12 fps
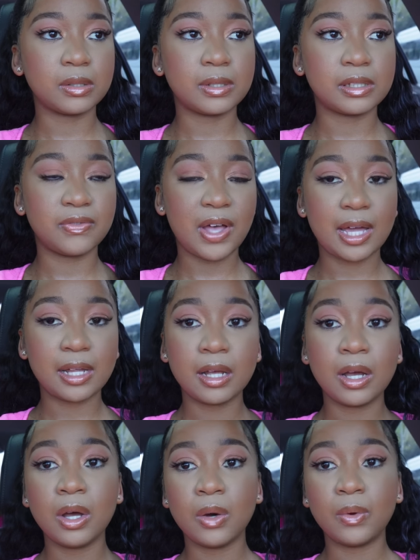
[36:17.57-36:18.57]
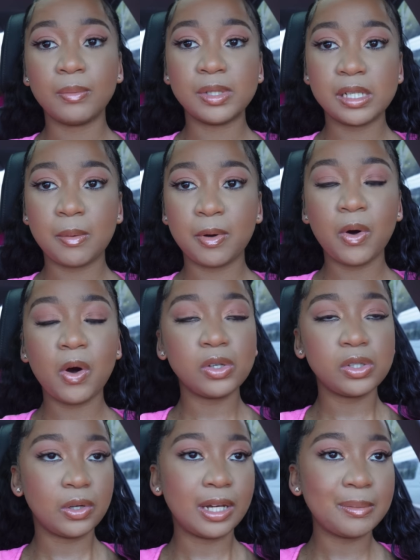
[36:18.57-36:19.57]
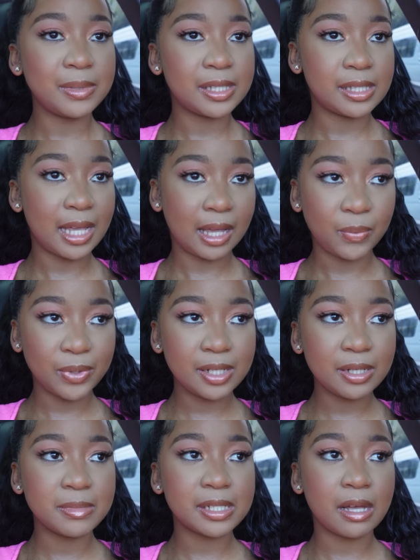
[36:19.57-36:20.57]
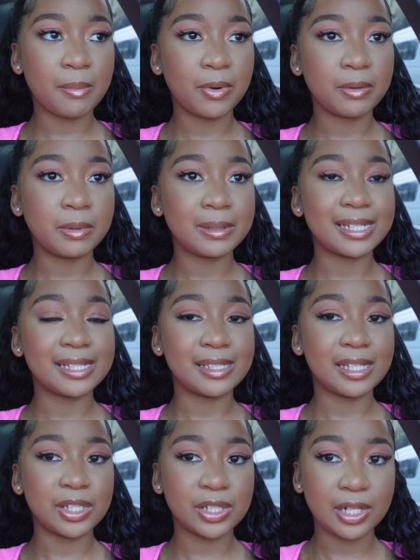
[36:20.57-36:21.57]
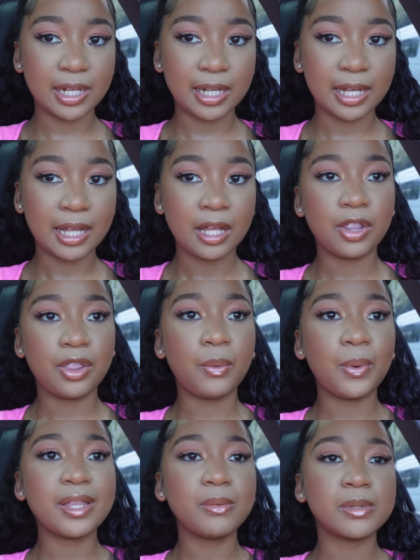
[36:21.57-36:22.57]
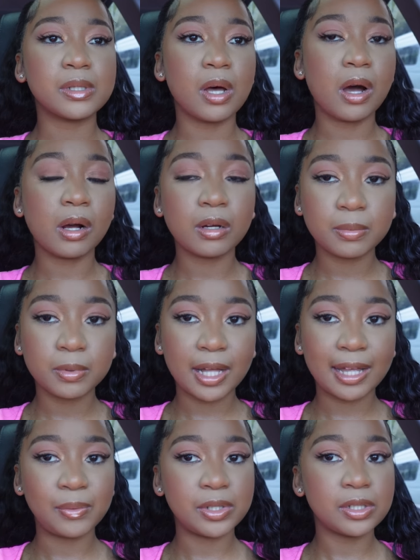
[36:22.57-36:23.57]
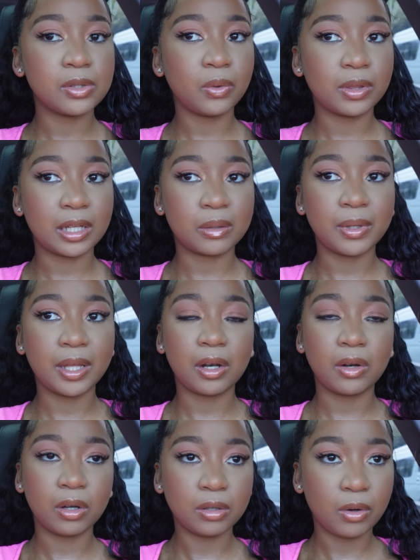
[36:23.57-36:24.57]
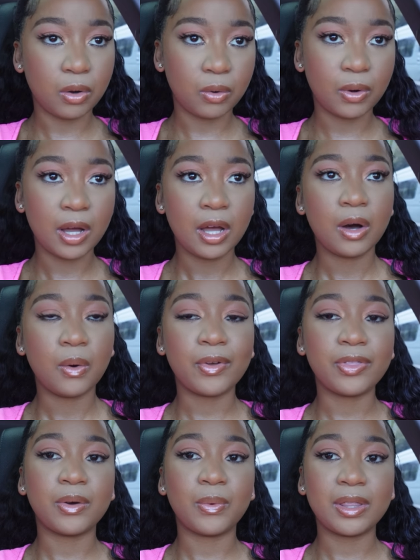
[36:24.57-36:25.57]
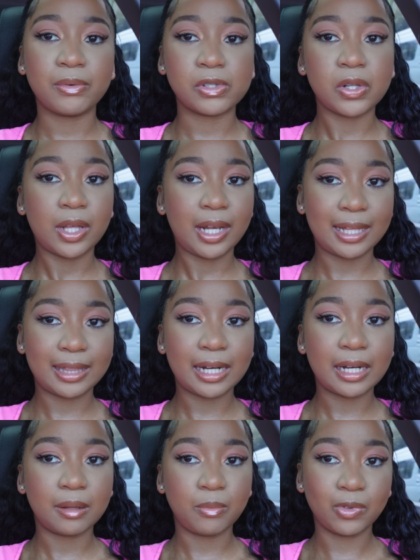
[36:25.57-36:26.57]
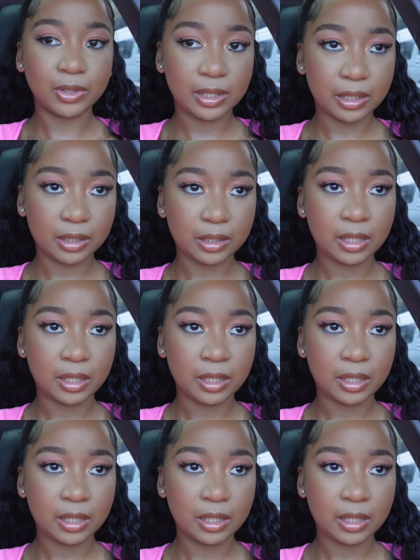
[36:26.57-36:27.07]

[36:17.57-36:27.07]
it's fine. We missed our appointment. Also, let me say, we didn't miss our appointment intentionally. The weather was horrible, and we just thought that we cannot go when the weather was looking like that in the morning.